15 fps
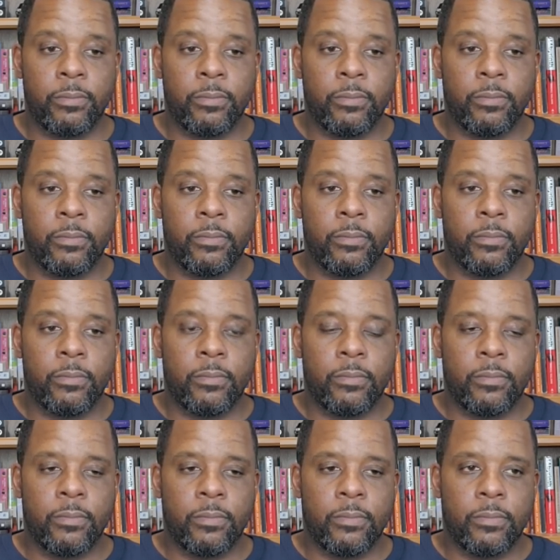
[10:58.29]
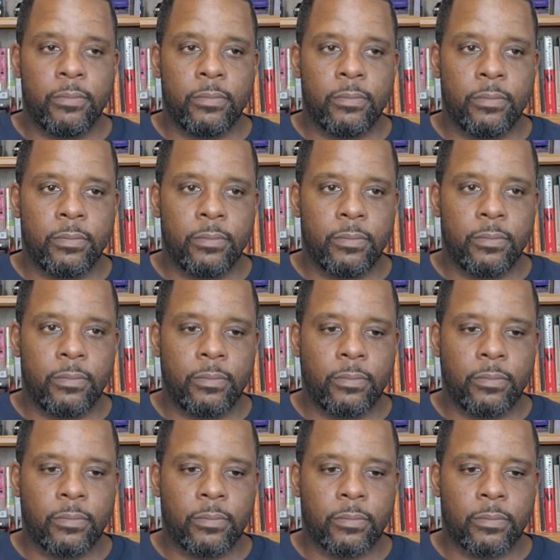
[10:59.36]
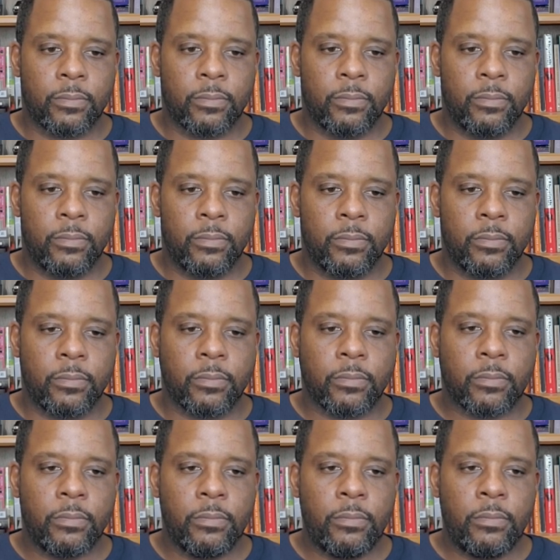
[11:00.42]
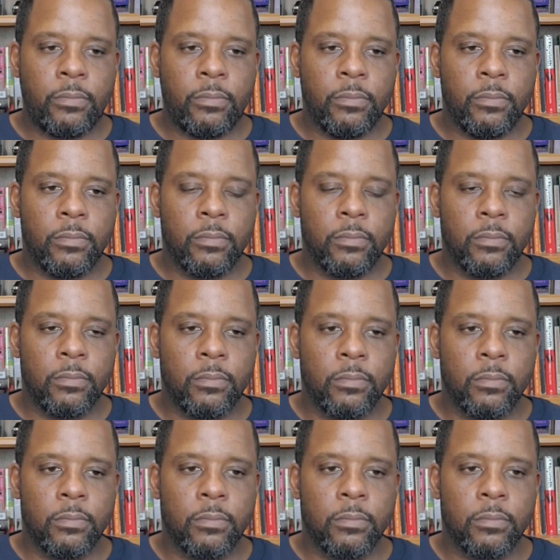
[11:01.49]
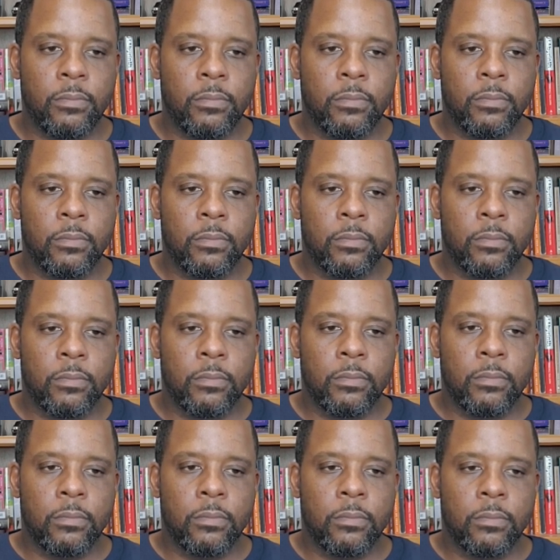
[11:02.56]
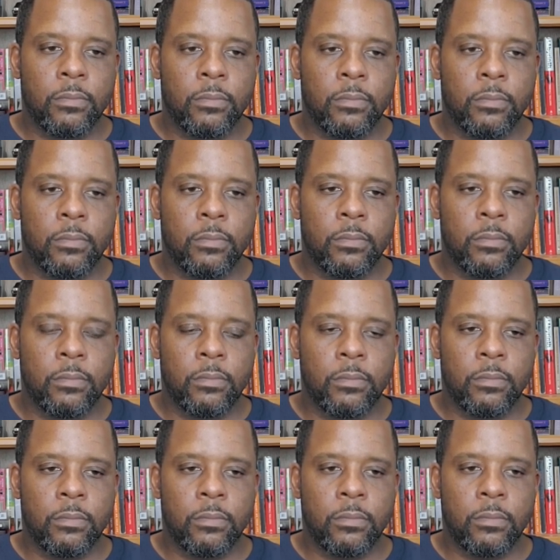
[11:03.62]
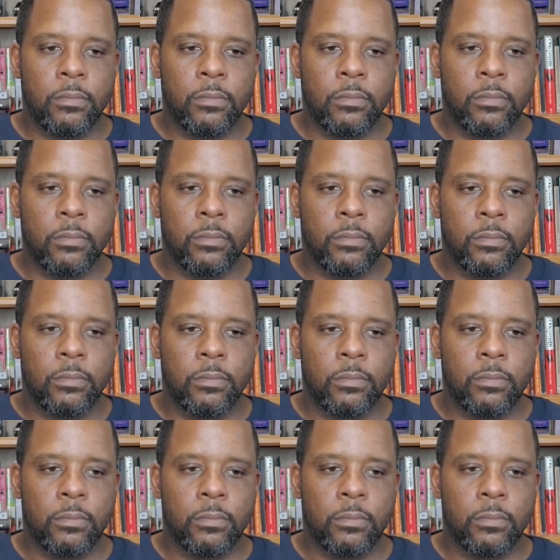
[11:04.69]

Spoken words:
The person shown says nothing.